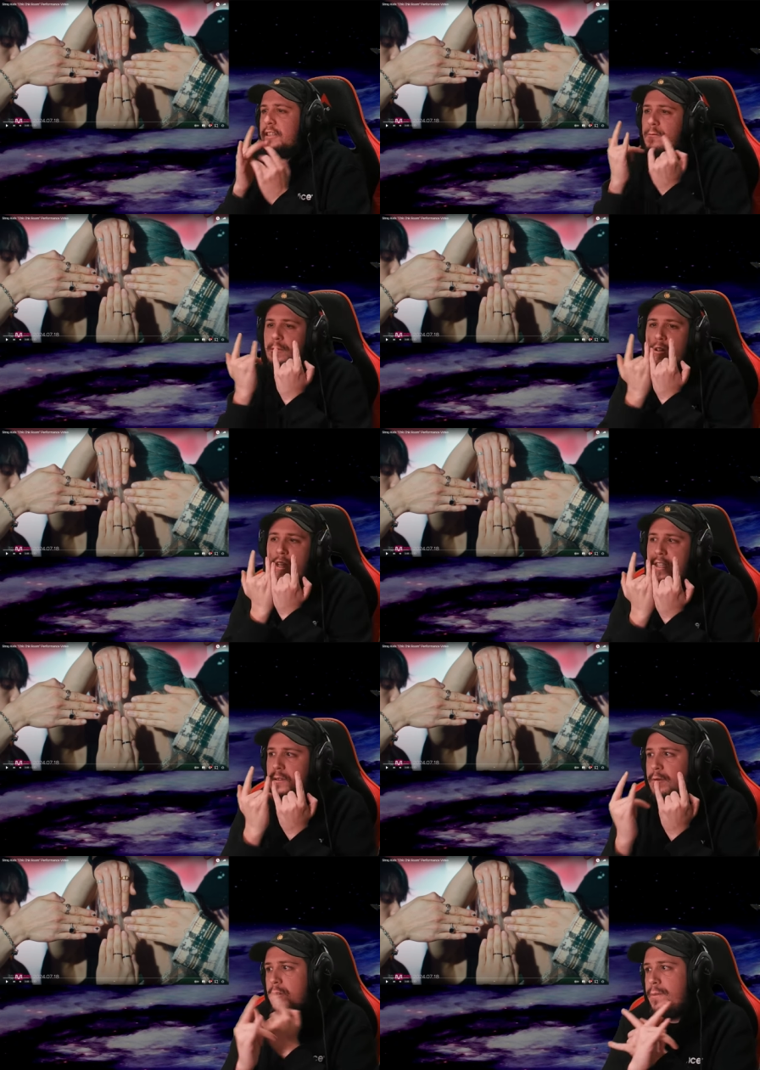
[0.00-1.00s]
It's your boy
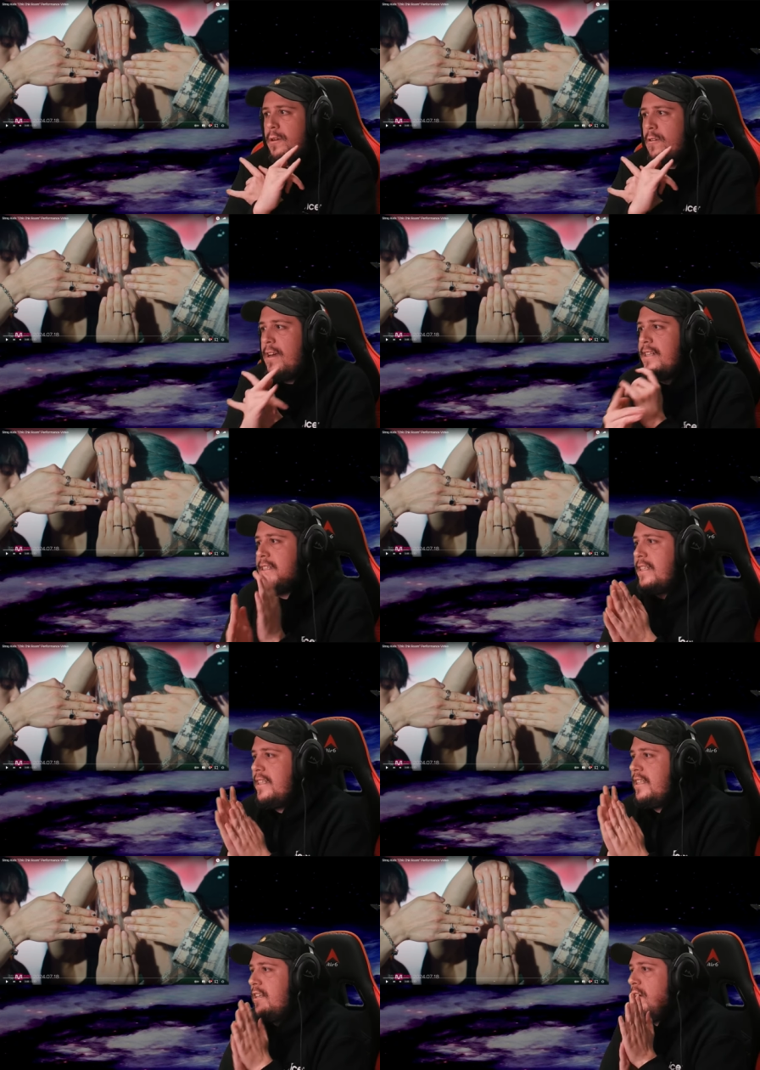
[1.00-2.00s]
Espy up the
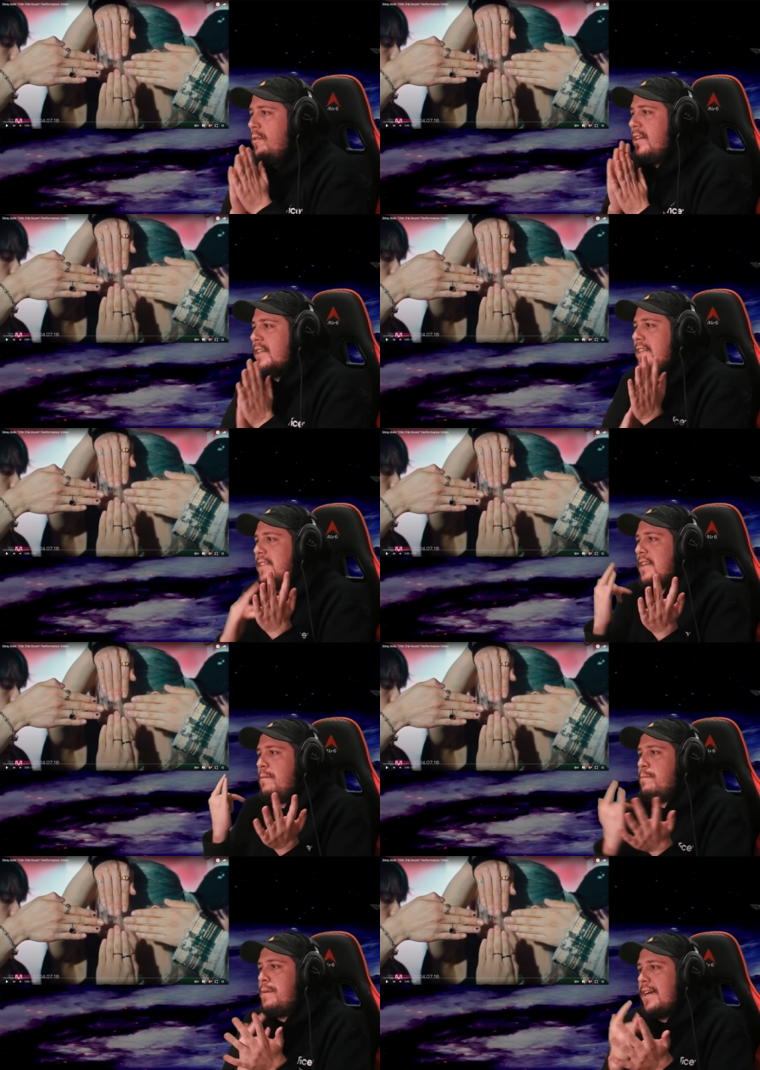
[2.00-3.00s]
Crazy. You know what it is,
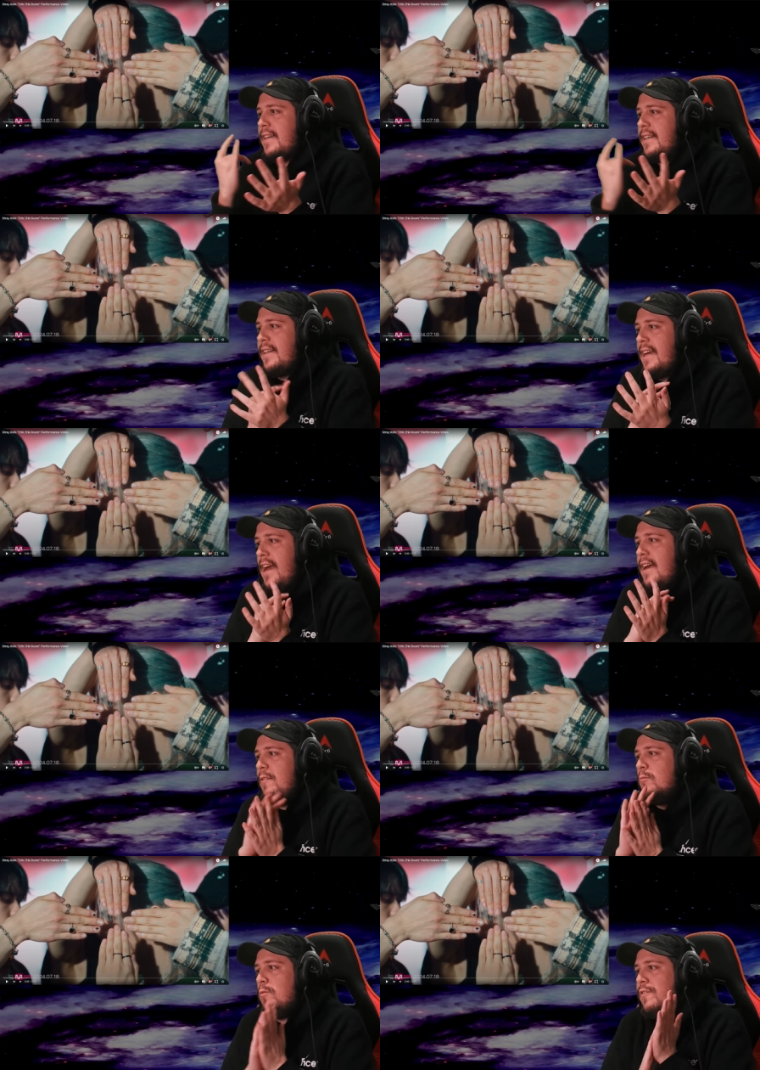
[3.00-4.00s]
I'm back
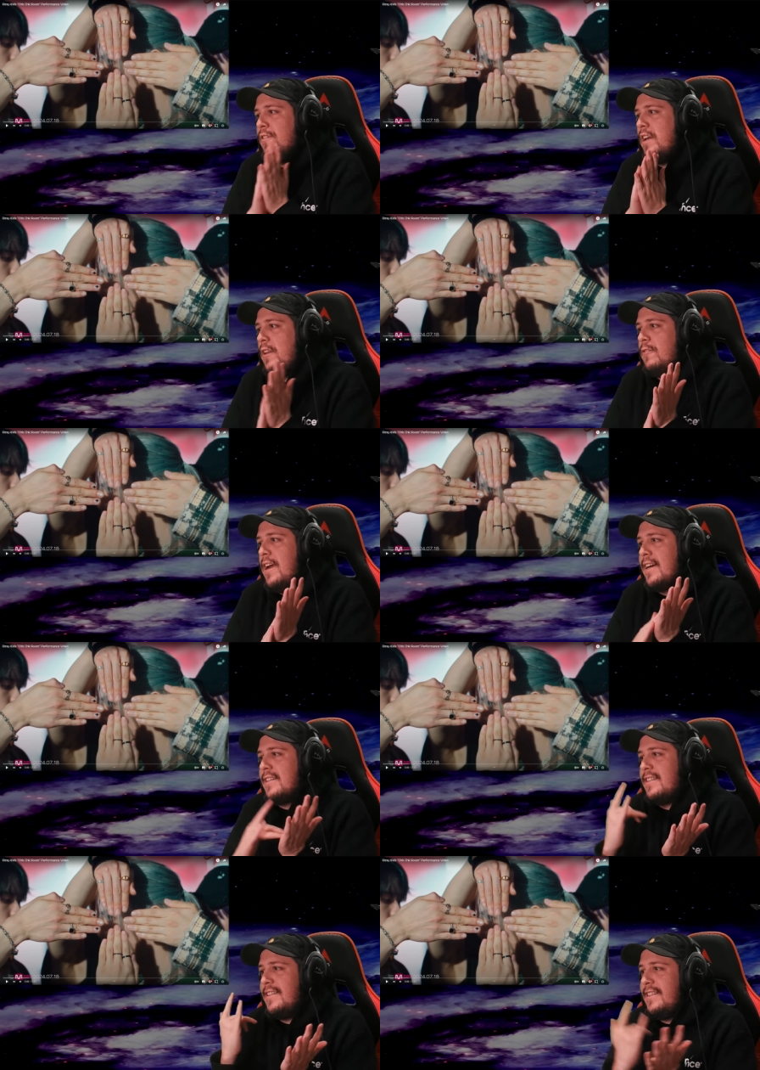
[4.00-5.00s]
again with another
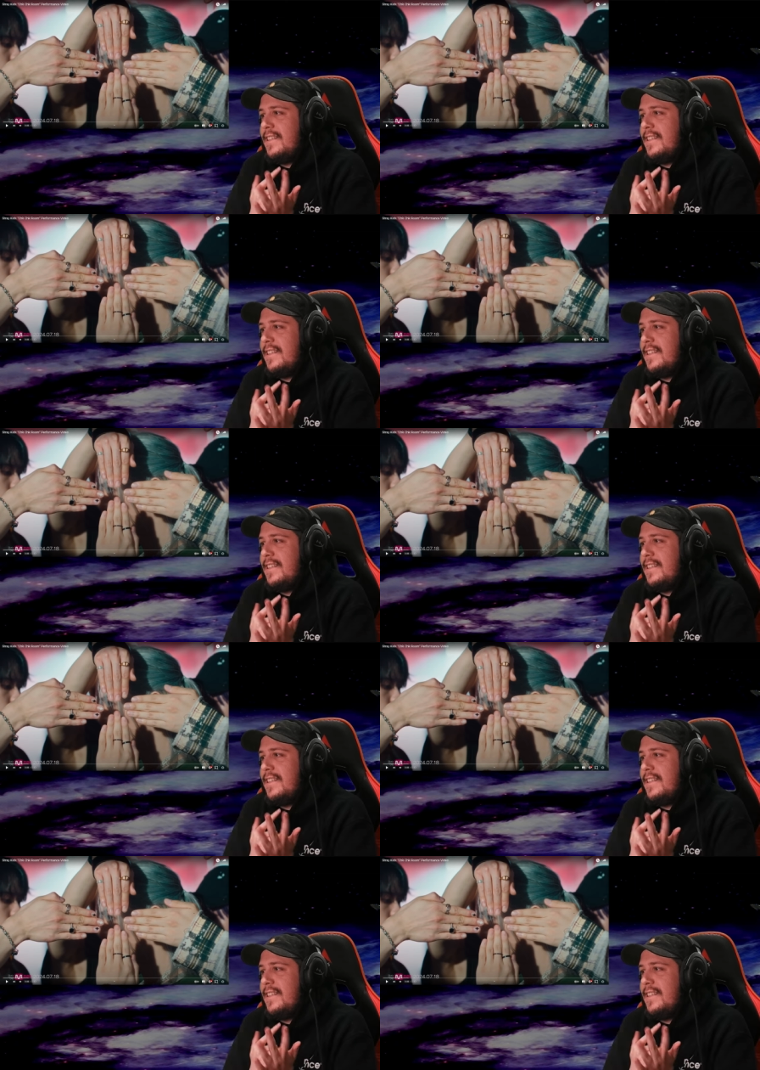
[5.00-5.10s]
reaction.